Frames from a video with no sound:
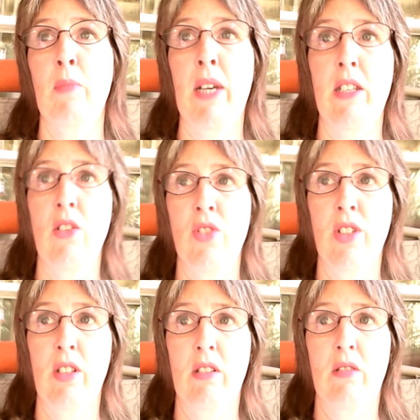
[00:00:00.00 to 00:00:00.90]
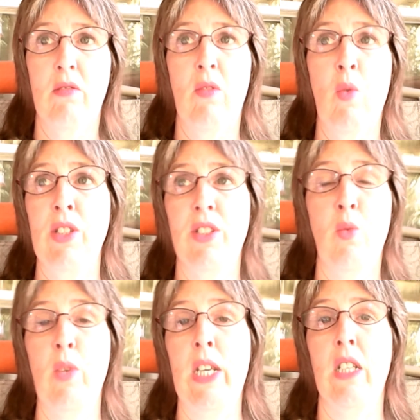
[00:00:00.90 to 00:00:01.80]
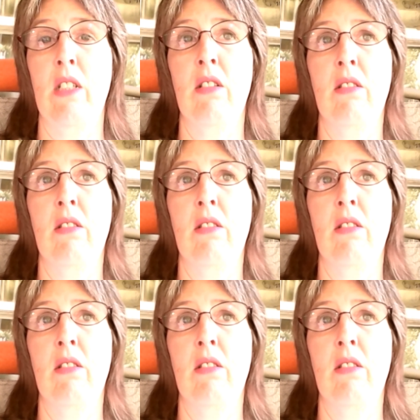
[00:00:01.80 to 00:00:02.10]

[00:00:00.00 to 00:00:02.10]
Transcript: I might use it once a week,